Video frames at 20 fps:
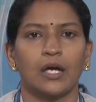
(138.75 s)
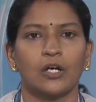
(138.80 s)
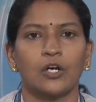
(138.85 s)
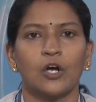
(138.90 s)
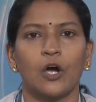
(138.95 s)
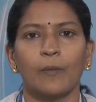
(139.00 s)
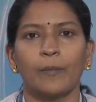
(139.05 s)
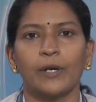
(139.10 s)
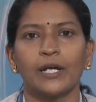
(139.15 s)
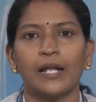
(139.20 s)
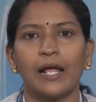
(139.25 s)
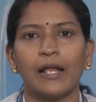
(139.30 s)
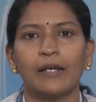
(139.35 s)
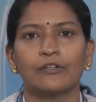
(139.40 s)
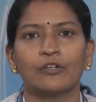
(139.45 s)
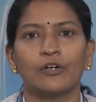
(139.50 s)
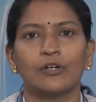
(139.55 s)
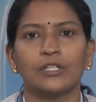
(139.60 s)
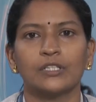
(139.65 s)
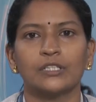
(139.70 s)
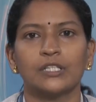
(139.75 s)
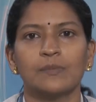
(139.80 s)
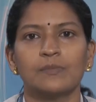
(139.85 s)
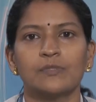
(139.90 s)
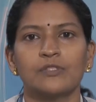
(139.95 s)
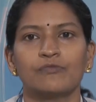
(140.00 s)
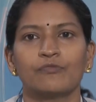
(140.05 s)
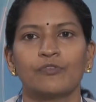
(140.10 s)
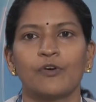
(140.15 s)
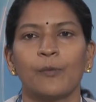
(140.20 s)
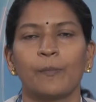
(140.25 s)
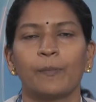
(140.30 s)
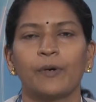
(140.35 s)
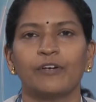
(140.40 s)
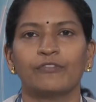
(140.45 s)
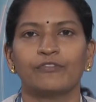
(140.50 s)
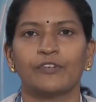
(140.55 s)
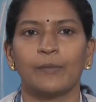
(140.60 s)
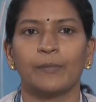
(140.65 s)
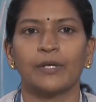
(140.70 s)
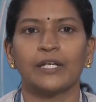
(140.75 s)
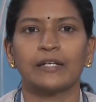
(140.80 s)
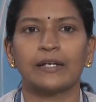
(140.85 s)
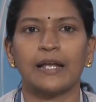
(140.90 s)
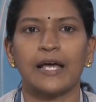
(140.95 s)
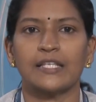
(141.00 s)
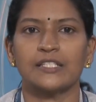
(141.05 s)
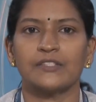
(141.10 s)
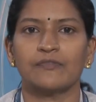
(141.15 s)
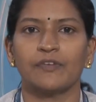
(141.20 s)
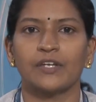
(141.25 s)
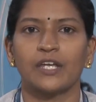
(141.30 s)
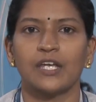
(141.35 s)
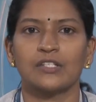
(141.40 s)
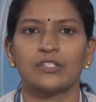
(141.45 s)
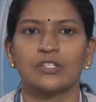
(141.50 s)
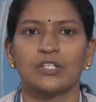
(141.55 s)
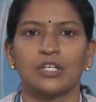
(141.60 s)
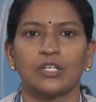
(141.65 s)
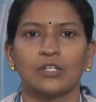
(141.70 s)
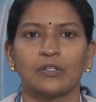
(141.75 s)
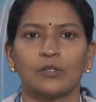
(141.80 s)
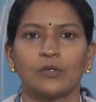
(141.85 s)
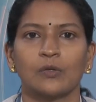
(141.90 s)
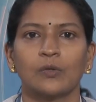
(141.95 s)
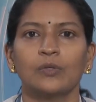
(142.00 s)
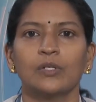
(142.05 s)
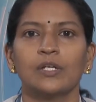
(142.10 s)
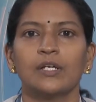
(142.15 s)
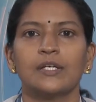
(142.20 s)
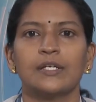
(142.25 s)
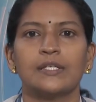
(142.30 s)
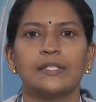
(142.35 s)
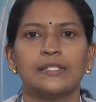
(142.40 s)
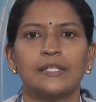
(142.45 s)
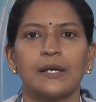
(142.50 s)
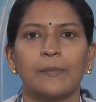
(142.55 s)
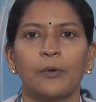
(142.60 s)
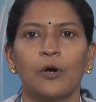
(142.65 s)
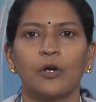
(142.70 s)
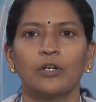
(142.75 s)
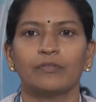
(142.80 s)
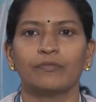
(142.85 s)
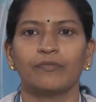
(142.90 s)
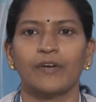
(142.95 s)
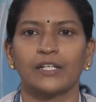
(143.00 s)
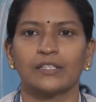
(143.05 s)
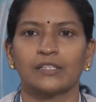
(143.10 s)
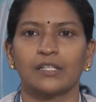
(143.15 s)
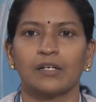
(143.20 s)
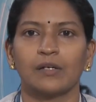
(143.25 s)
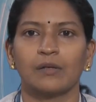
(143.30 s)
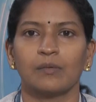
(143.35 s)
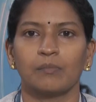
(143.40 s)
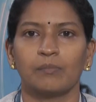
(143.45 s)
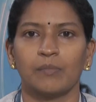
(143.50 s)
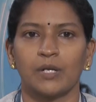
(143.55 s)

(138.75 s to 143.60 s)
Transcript: Common algorithms for performing classification include support vector